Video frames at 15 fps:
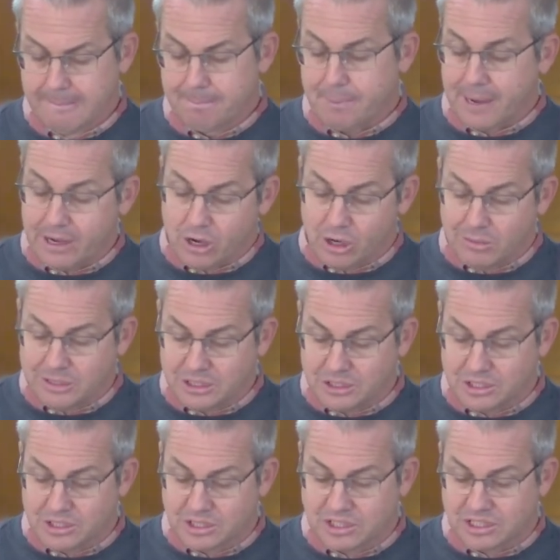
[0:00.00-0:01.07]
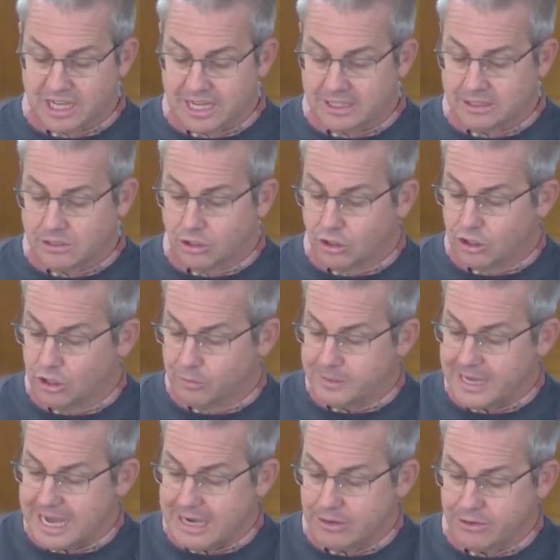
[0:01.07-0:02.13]
Pay homage to the Son, or he'll
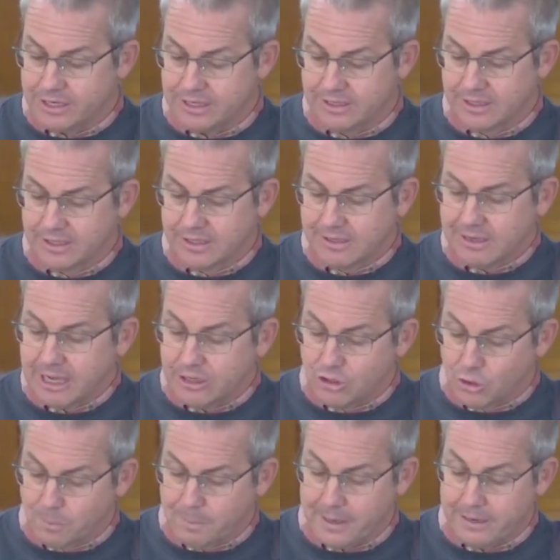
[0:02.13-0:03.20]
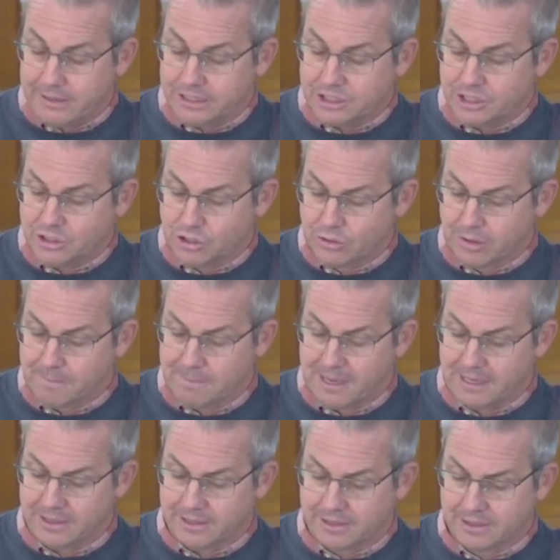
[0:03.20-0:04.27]
be angry, and you'll perish in your
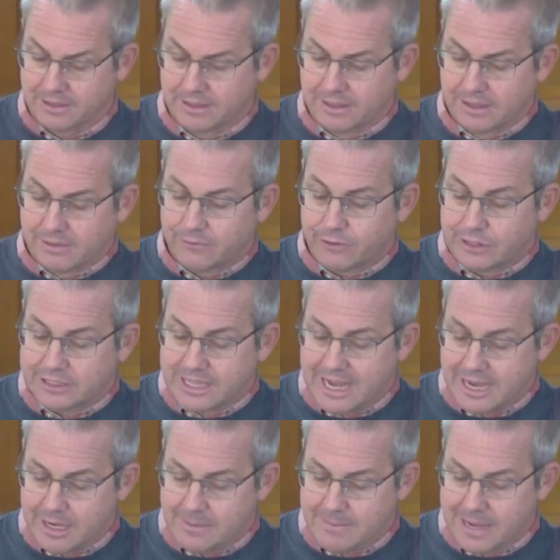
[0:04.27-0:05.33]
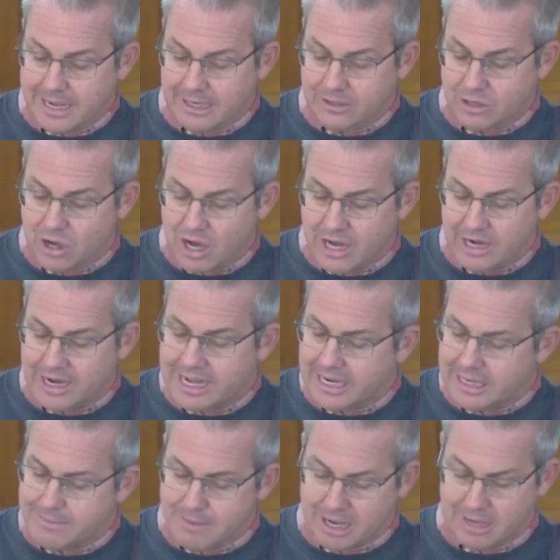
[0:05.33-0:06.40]
rebellion. For his anger may ignite at
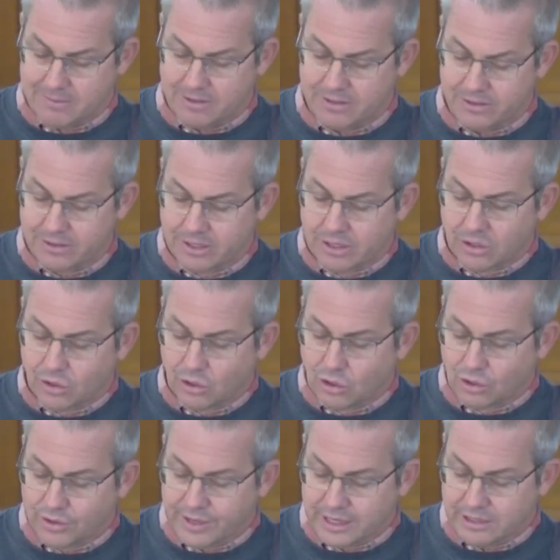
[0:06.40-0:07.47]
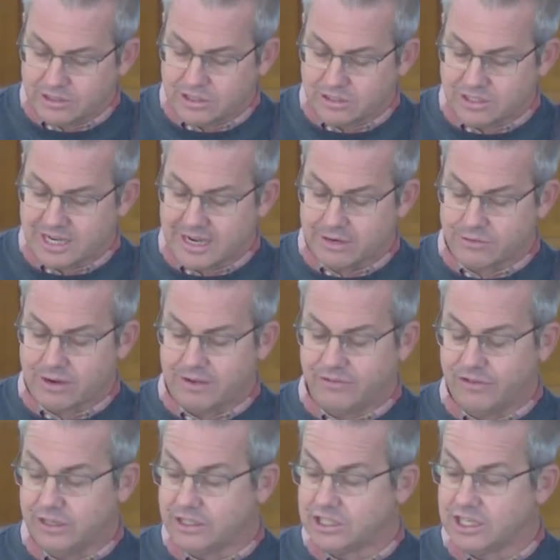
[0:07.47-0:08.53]
any moment. All those who take
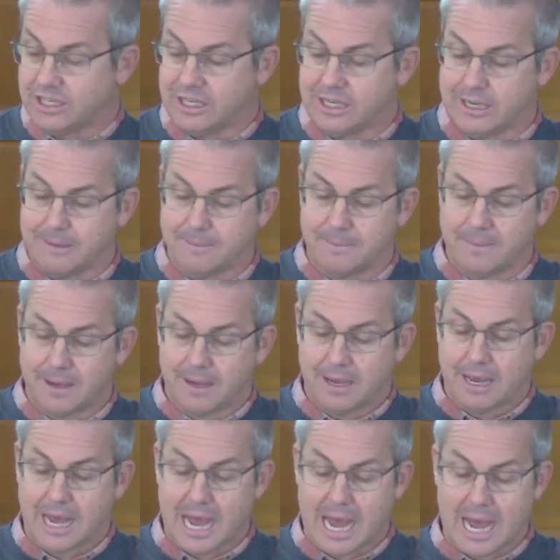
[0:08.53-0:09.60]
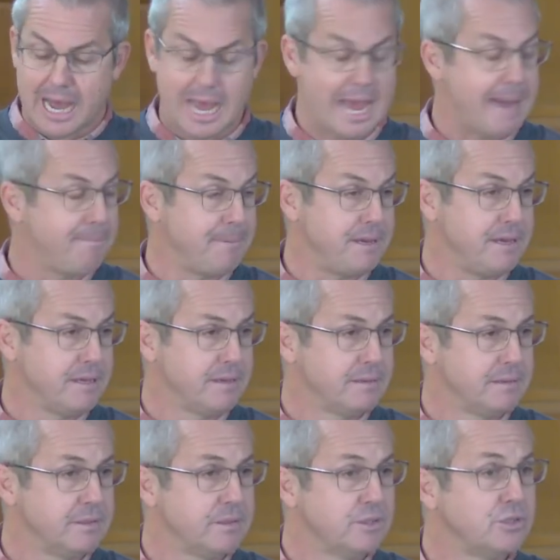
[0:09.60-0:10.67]
refuge in him are happy.
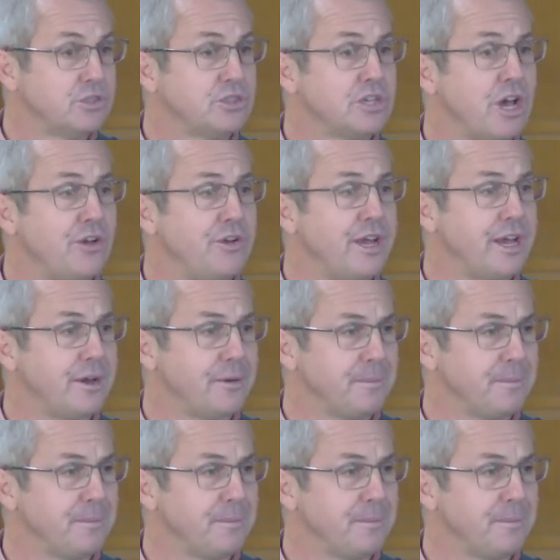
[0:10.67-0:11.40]
So now.